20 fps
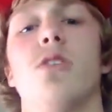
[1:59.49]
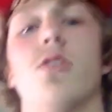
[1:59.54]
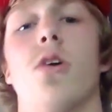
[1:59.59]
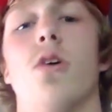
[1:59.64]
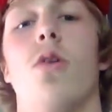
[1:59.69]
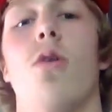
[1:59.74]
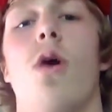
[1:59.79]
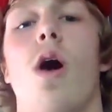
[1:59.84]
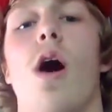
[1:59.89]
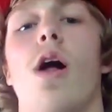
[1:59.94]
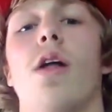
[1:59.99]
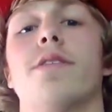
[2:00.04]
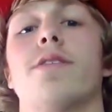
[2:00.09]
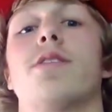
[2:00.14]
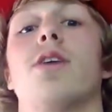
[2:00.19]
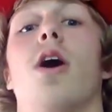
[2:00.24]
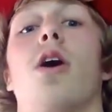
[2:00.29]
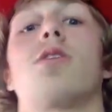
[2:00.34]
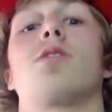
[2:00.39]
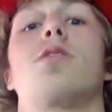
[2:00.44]
So I'll
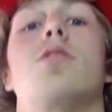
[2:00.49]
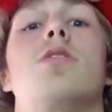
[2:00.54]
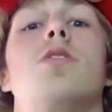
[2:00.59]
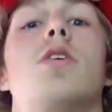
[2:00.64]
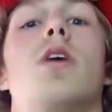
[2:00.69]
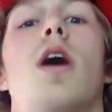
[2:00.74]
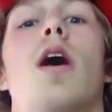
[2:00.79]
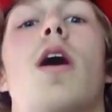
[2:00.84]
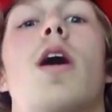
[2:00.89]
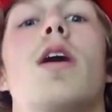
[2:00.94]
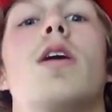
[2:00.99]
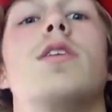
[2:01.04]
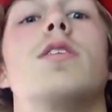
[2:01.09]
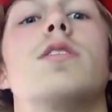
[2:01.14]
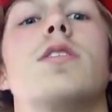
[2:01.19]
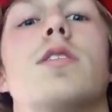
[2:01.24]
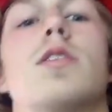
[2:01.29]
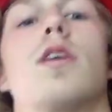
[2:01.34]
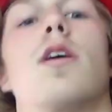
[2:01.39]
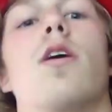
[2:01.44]
talk to you
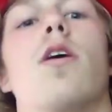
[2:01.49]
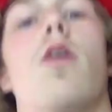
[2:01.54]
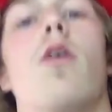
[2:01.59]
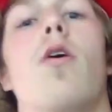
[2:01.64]
guys